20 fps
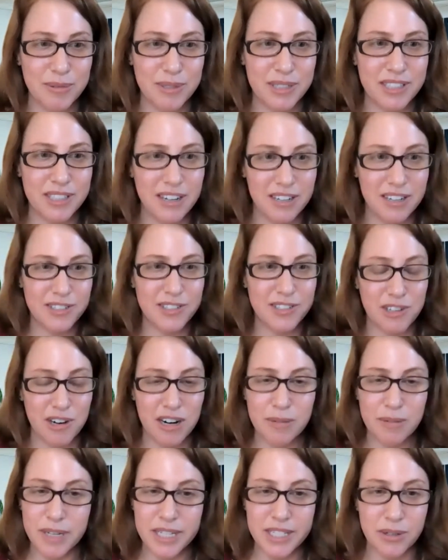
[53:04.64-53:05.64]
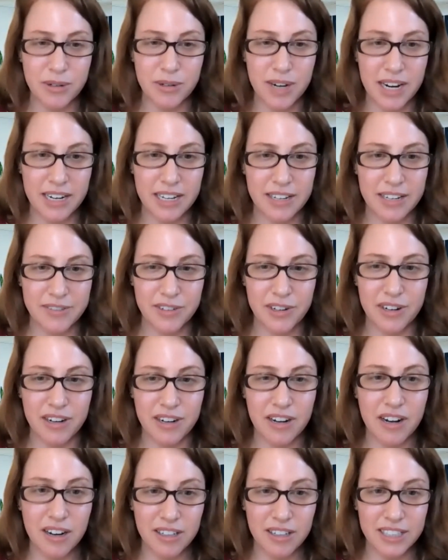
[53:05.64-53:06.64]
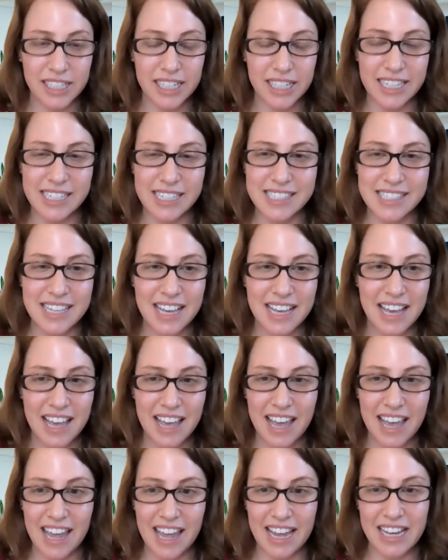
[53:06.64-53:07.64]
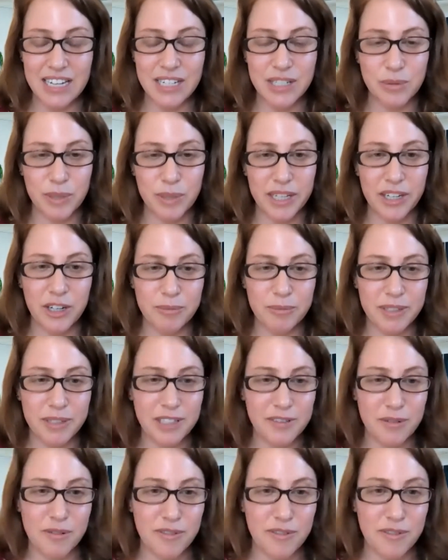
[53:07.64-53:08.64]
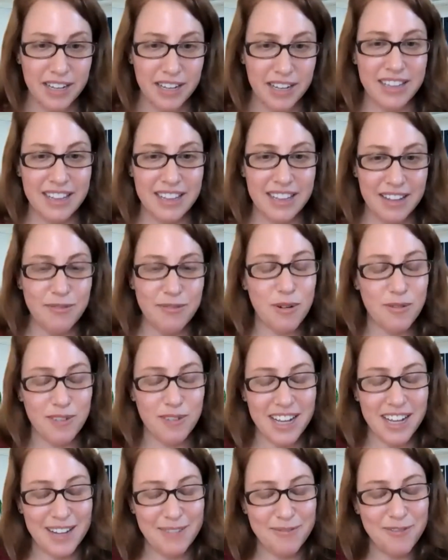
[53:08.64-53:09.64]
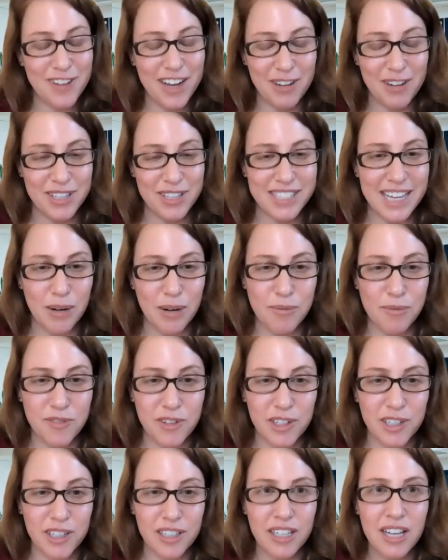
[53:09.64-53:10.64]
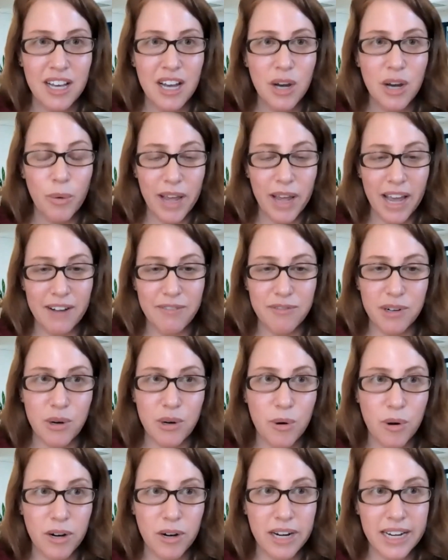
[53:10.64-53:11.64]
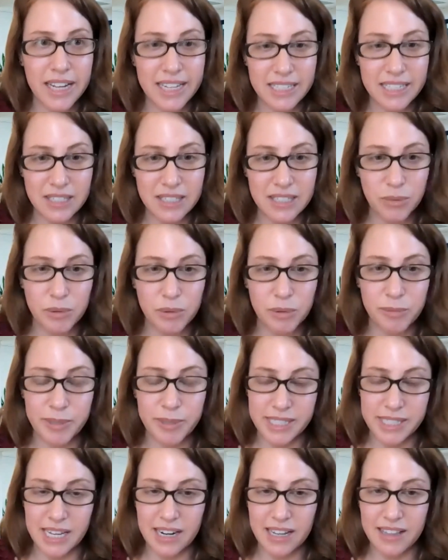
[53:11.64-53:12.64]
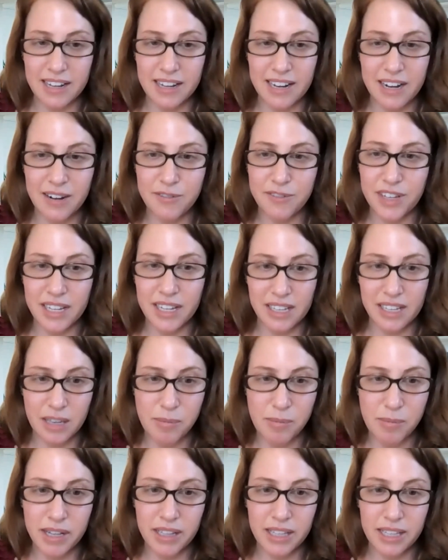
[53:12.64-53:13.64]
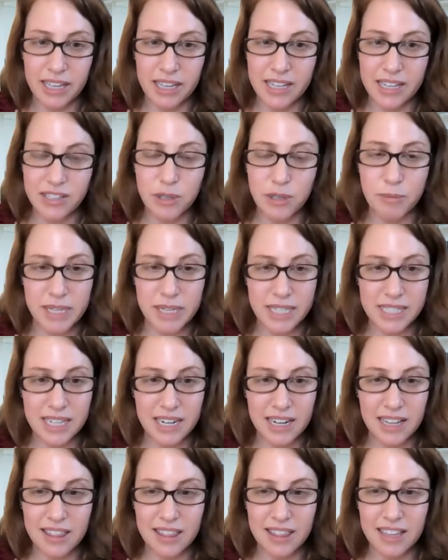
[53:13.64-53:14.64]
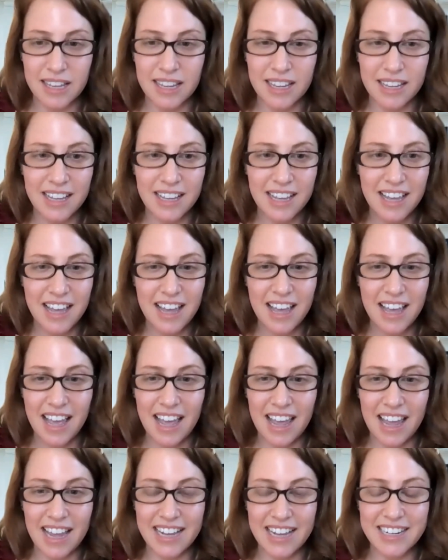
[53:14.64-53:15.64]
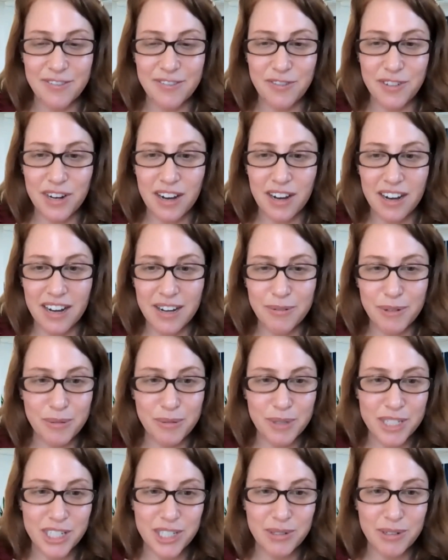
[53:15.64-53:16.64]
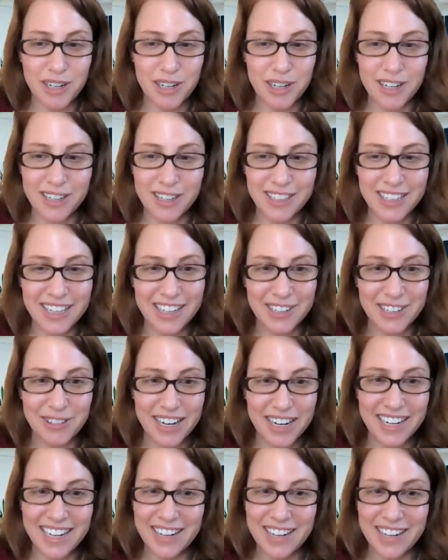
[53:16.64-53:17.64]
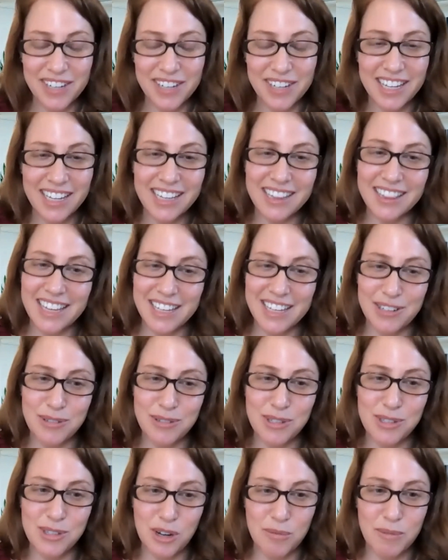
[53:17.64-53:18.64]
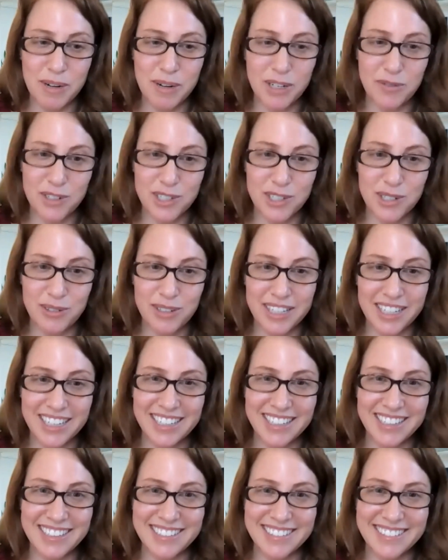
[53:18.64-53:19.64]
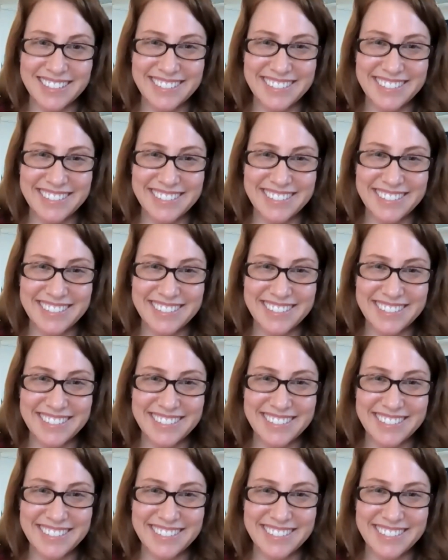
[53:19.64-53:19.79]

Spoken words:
with Dr. Geronemus or any of our colleagues. And we hope that you found this helpful. We have recorded it, so we will be sending that out via email in case you missed anything. And if not, we wish you all a great evening, and thank you so much for tuning in.